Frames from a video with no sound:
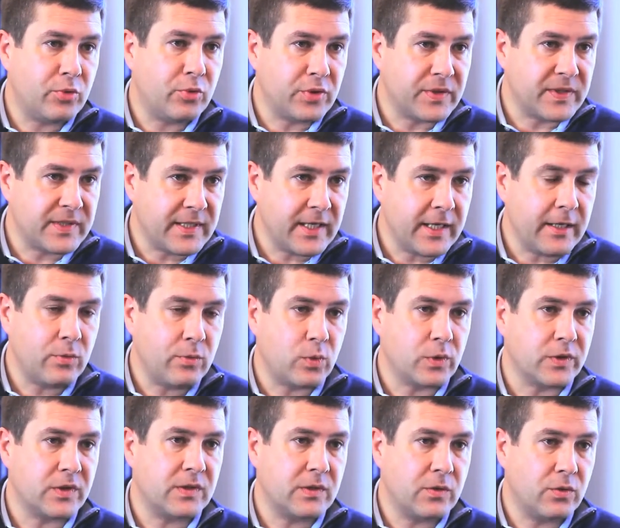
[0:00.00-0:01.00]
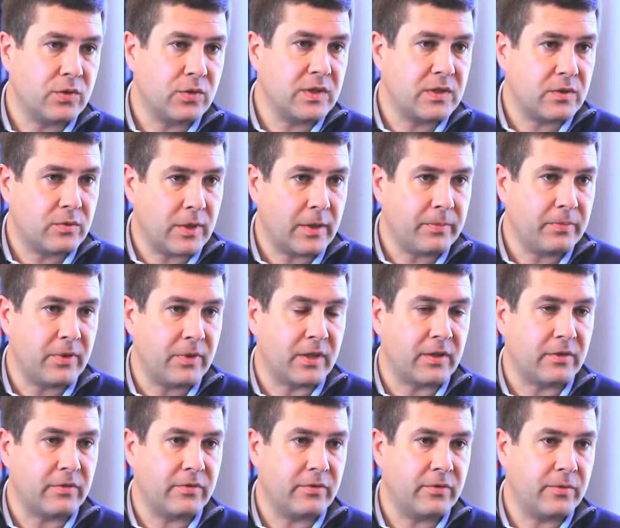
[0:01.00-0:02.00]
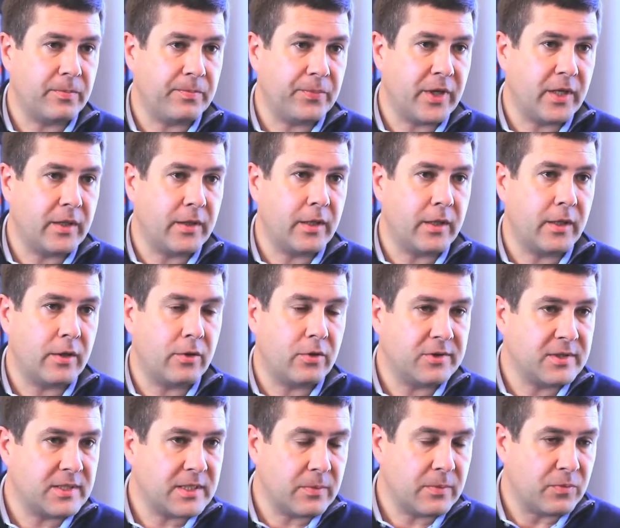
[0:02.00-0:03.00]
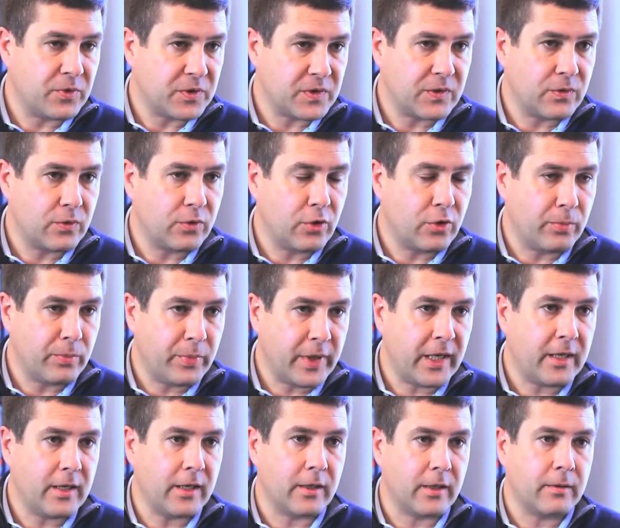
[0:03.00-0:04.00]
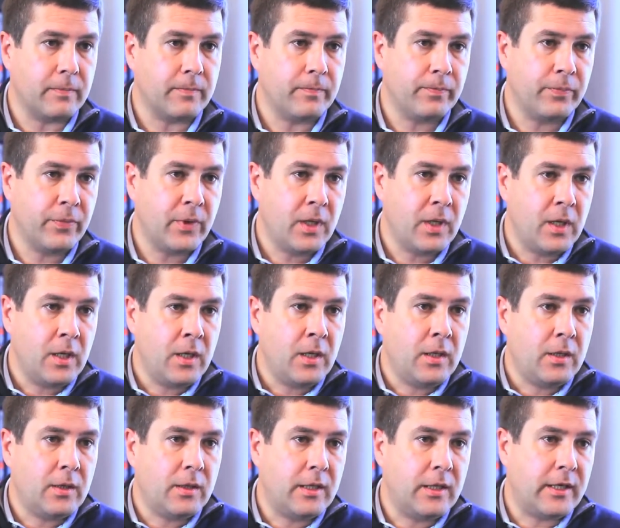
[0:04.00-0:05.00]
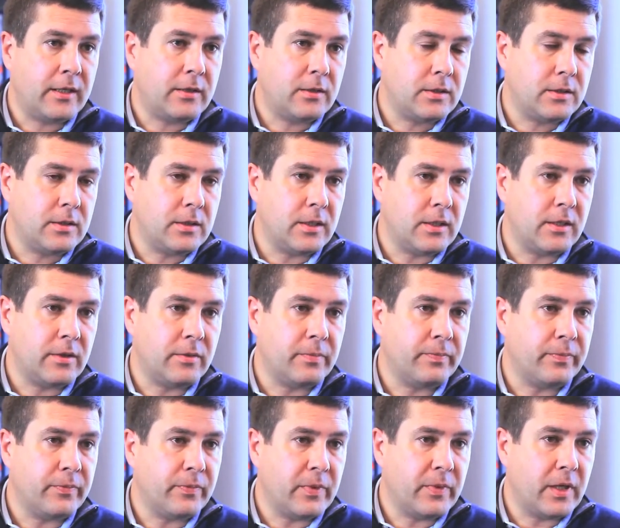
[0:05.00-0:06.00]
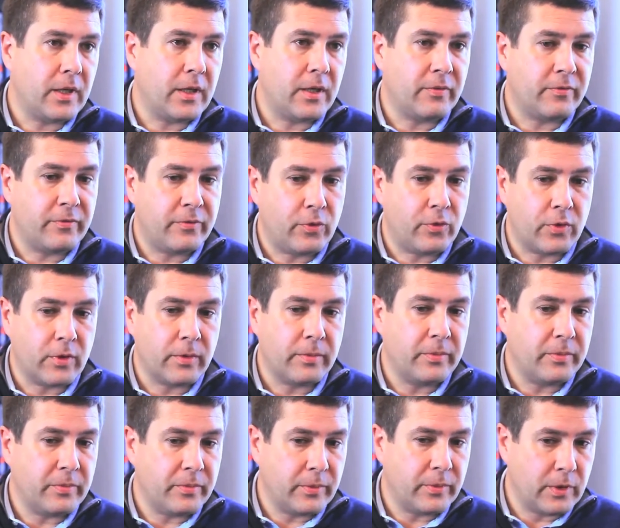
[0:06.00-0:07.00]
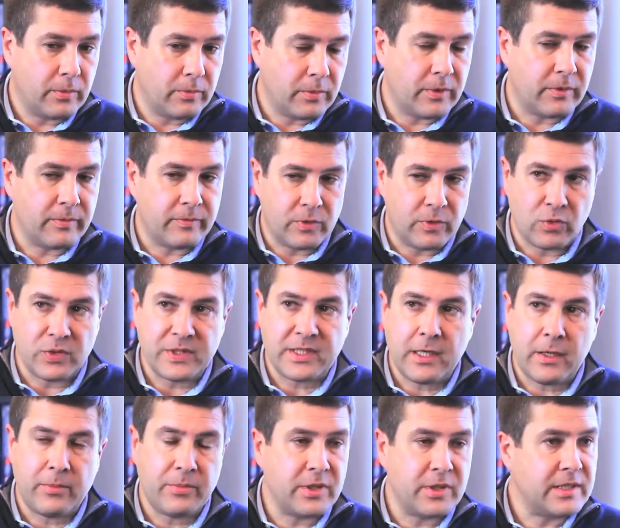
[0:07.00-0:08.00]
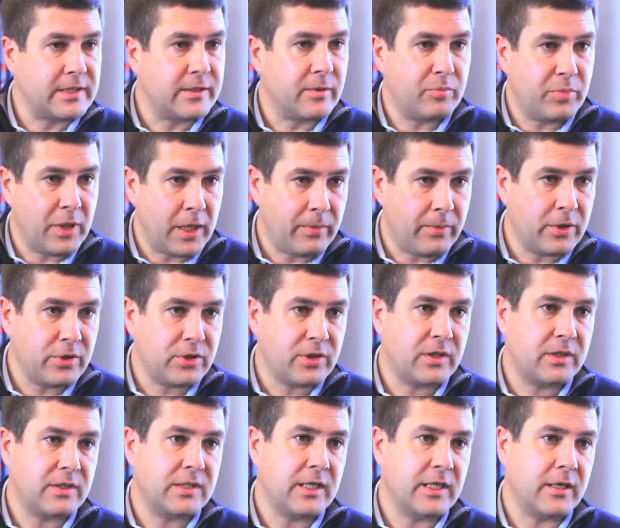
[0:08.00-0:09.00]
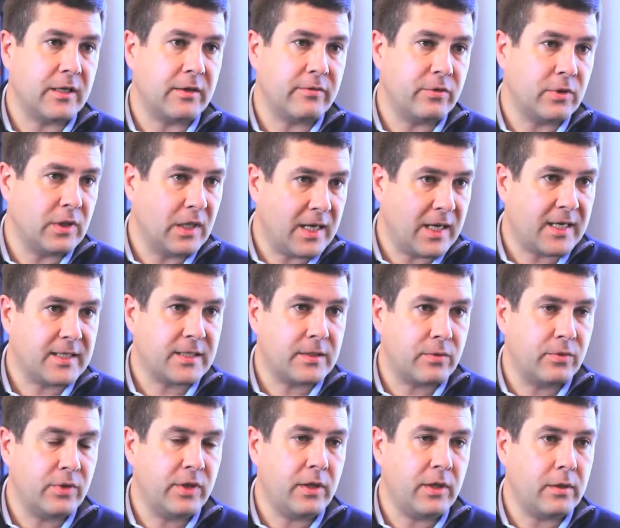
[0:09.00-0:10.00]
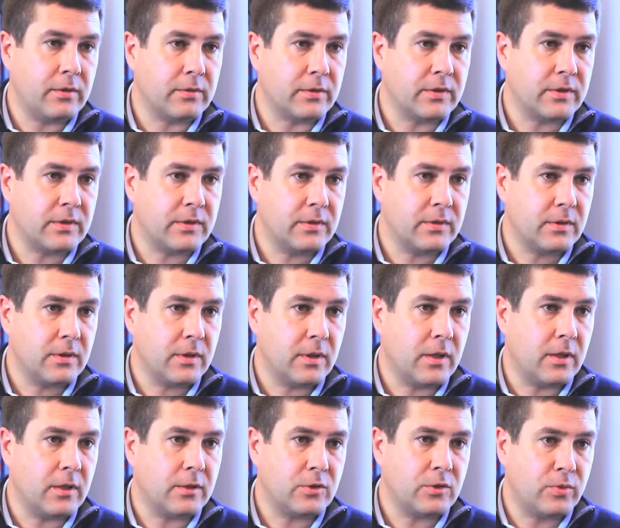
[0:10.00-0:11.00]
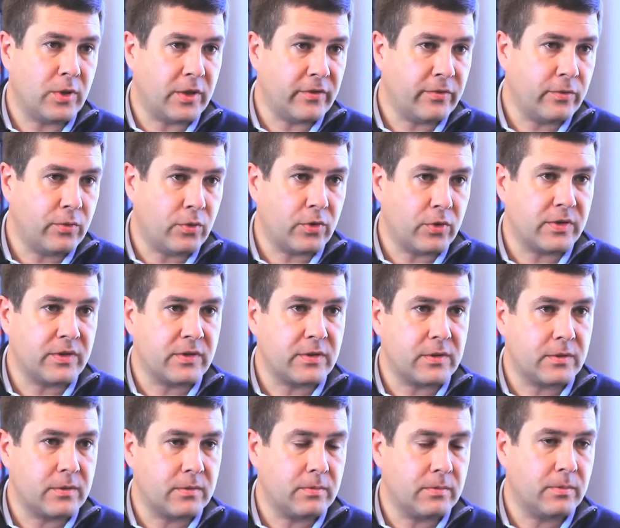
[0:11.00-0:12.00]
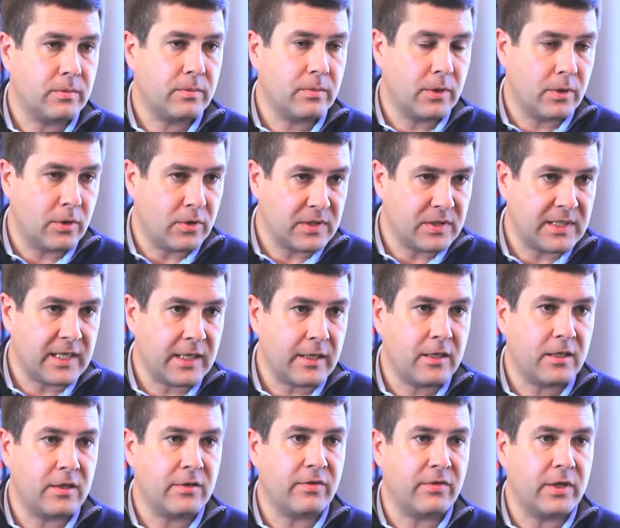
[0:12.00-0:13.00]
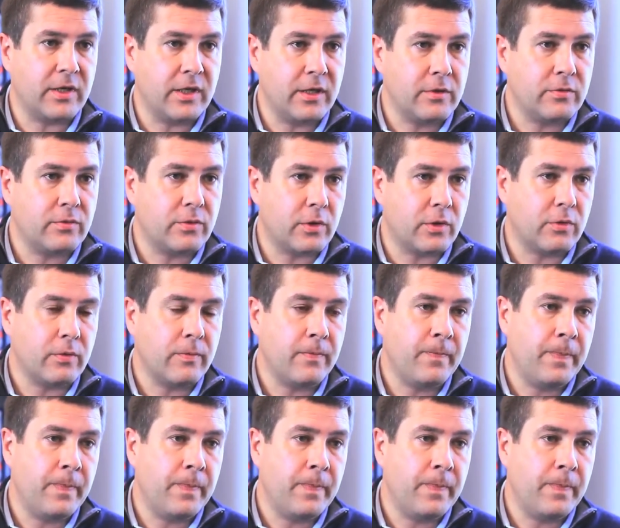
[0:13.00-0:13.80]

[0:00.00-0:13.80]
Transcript: per se was so disruptive and the concept was so compelling that for those companies that published that data for the last 3 years, 12 quarters consecutively in a row,